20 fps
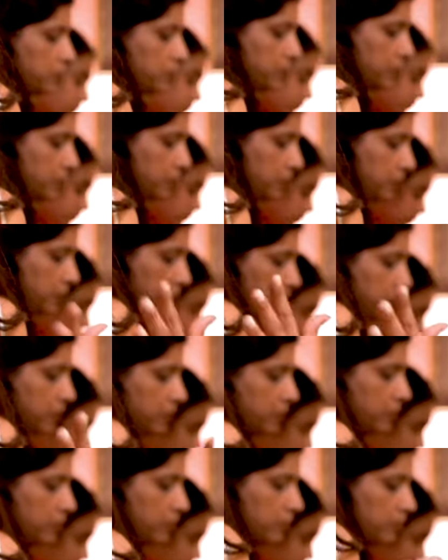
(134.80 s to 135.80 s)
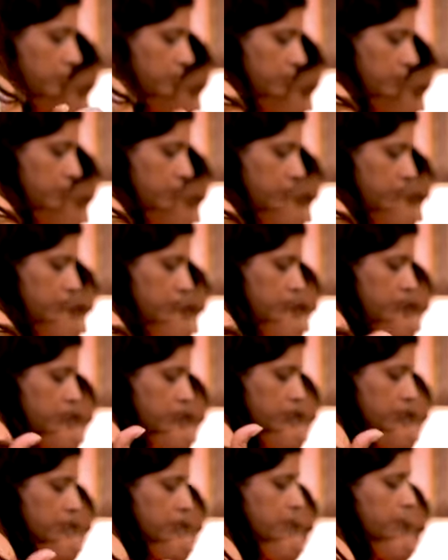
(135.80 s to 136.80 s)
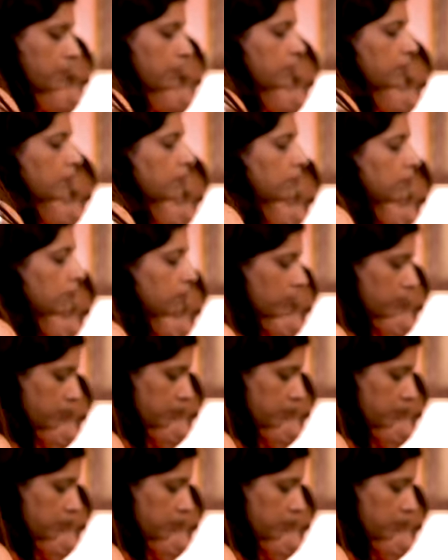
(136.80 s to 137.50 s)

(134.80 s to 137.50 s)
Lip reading: (not speaking)